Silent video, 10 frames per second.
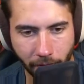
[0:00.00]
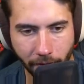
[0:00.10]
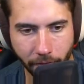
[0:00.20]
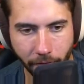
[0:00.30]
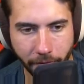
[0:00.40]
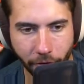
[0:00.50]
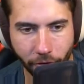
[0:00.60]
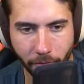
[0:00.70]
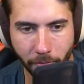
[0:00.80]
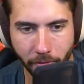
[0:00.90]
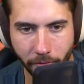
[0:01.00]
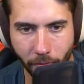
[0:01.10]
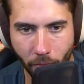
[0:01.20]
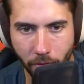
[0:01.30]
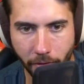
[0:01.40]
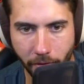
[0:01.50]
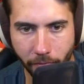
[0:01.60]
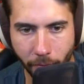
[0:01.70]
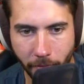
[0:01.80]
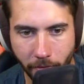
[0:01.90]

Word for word: I like the little addition you're putting in the corner here, Ruby.